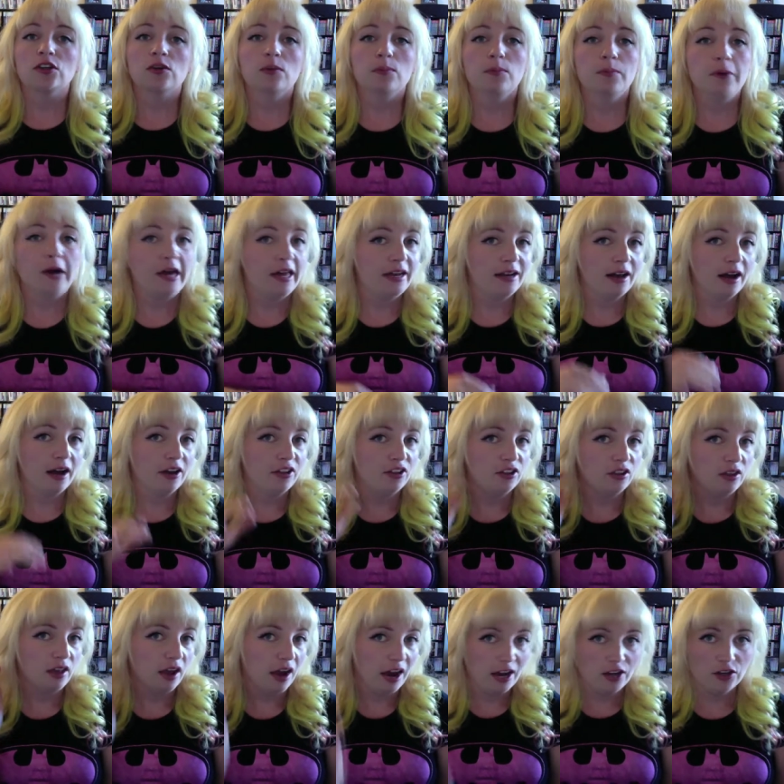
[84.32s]
But
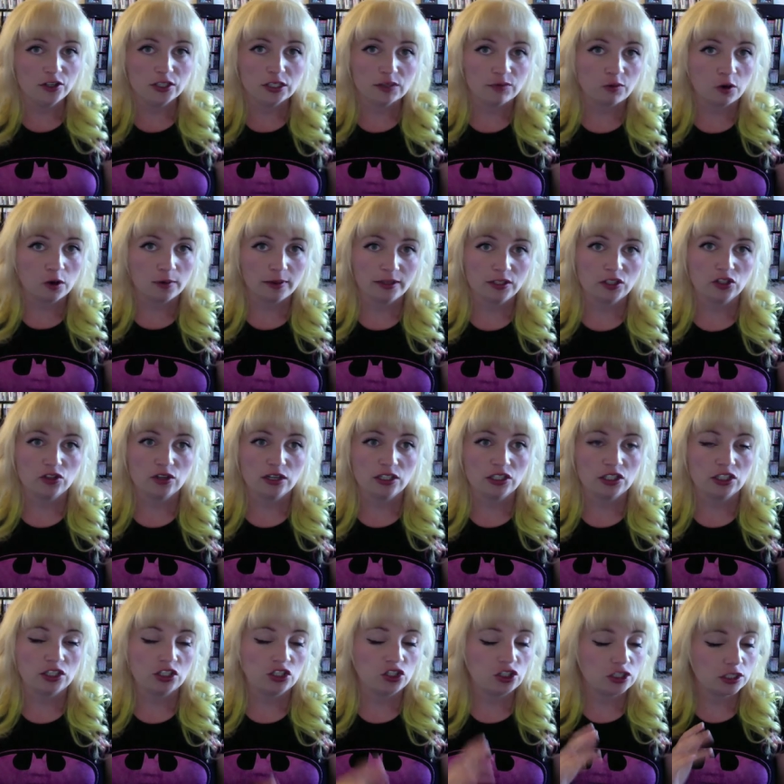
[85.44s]
I use four-way
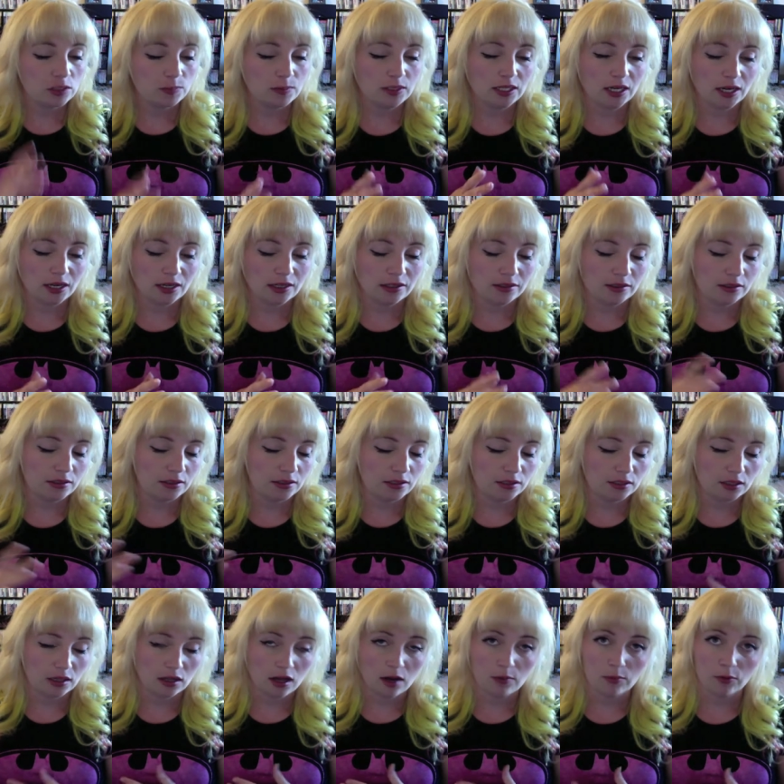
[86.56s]
stretches just because it's
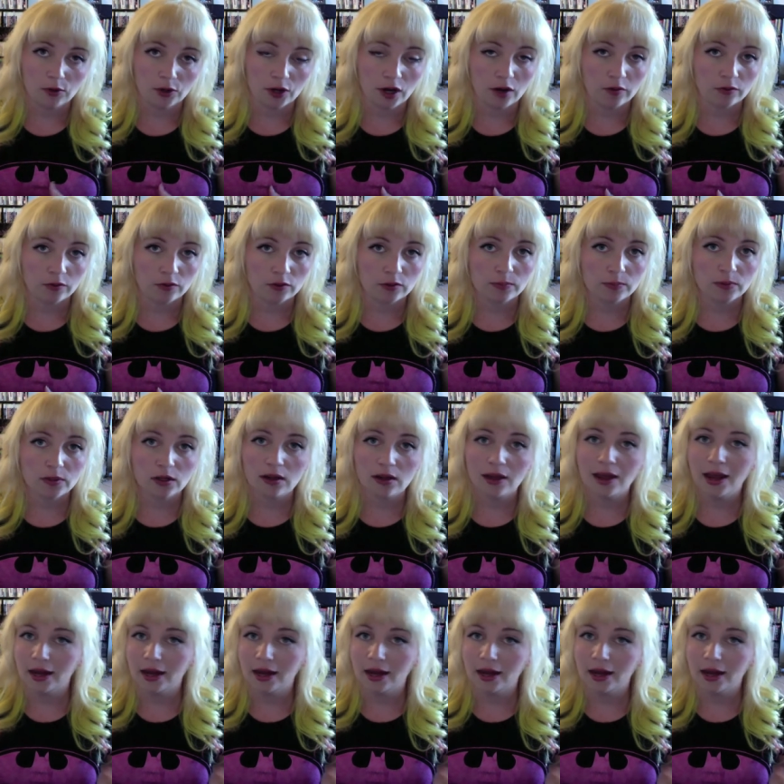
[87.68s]
a lot more comfortable